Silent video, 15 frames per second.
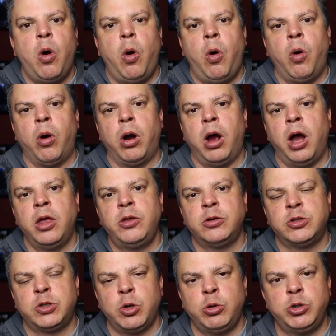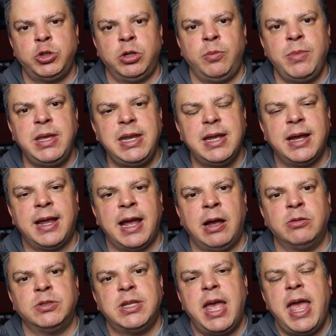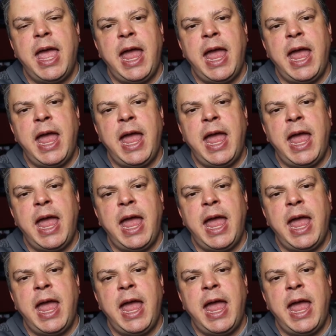or other social media accounts